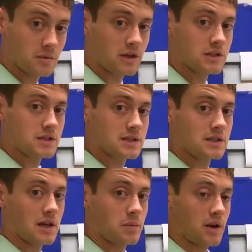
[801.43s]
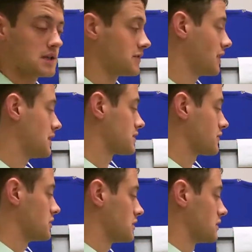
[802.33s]
put in just the net price. If I ask
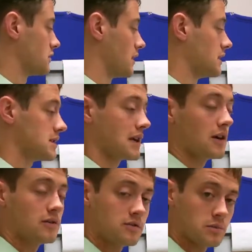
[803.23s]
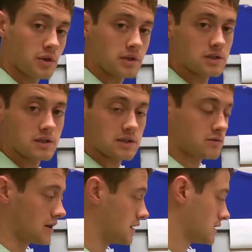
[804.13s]
for just the trade discount, put in just the
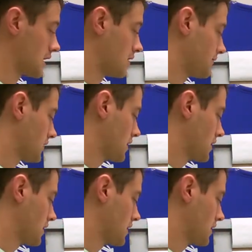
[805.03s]
trade discount.